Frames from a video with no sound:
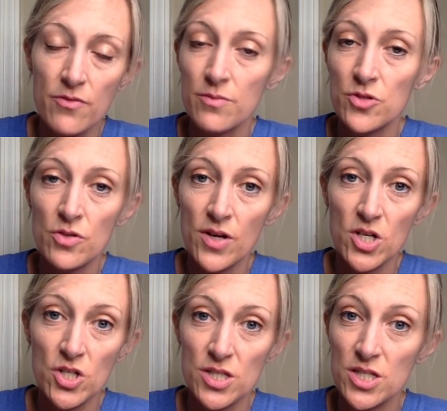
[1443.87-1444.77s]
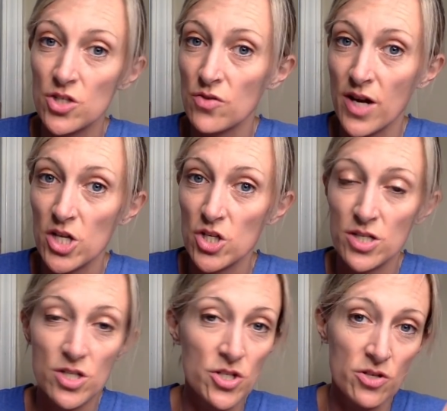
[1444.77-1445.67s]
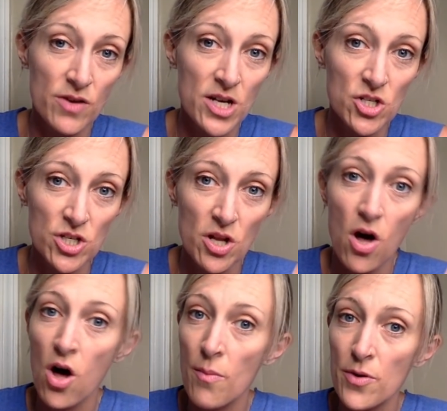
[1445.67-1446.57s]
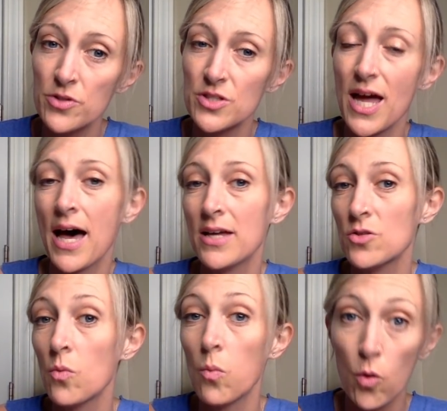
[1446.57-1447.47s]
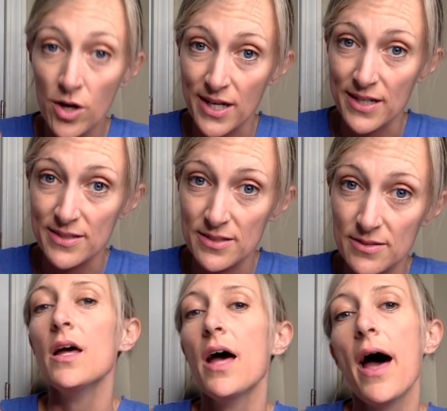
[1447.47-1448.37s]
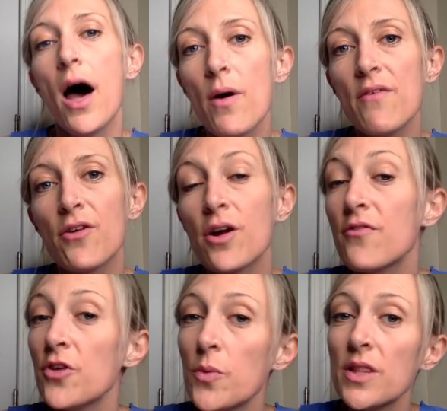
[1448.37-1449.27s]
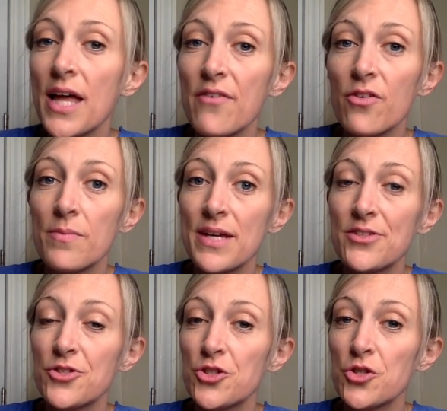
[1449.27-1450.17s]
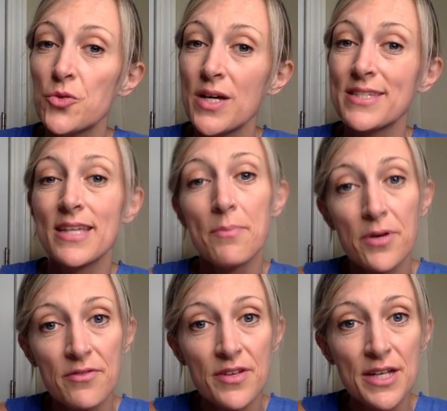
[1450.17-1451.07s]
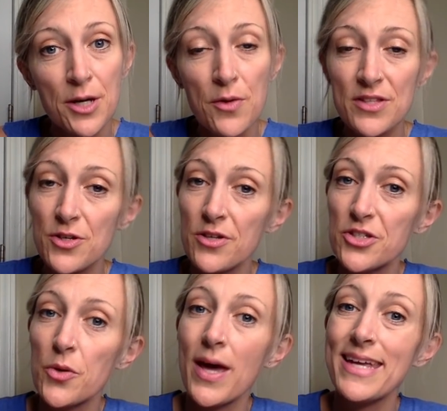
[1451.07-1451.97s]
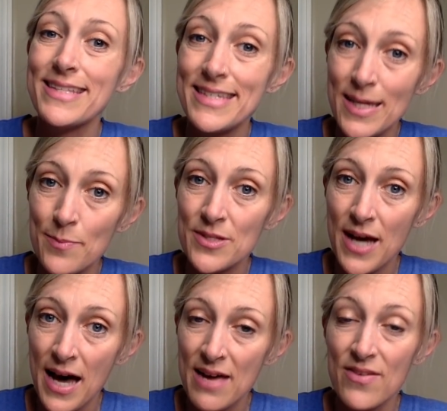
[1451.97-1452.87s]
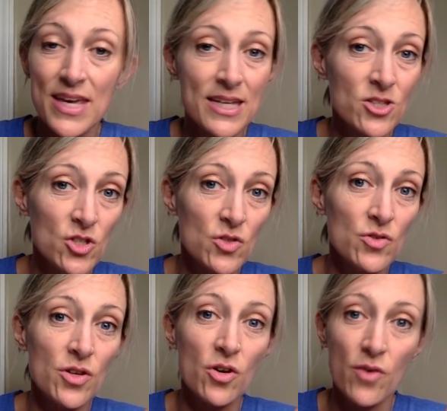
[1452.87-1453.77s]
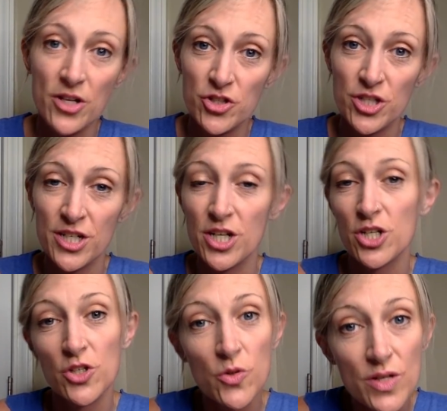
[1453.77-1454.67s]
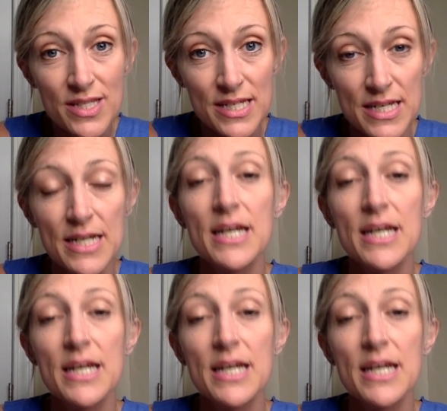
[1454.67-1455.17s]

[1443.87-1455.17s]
from generation to generation to generation, almost as warnings. However, if you would like for me to do a separate video that's also a deep dive into the Koreshian unity,